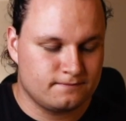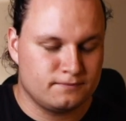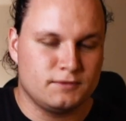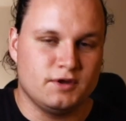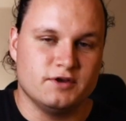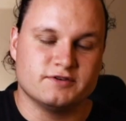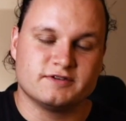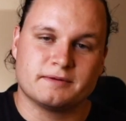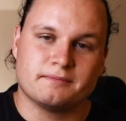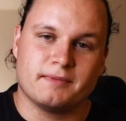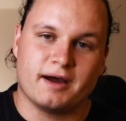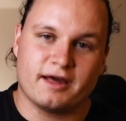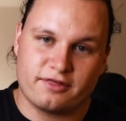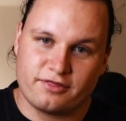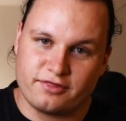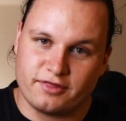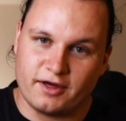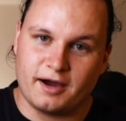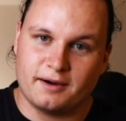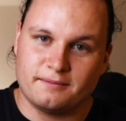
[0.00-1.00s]
using my
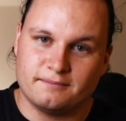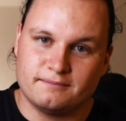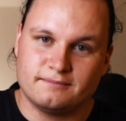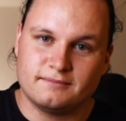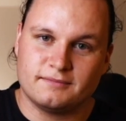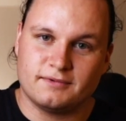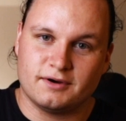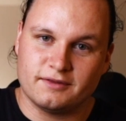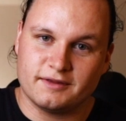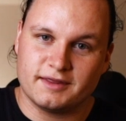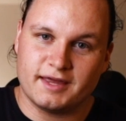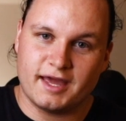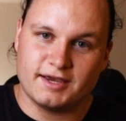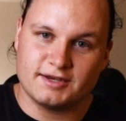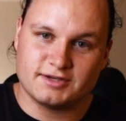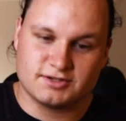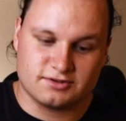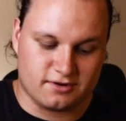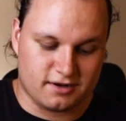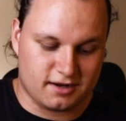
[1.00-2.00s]
thumb on the E
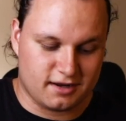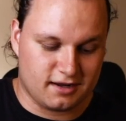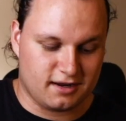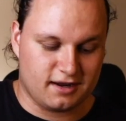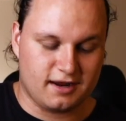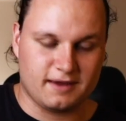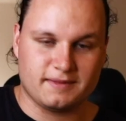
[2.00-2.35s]
string,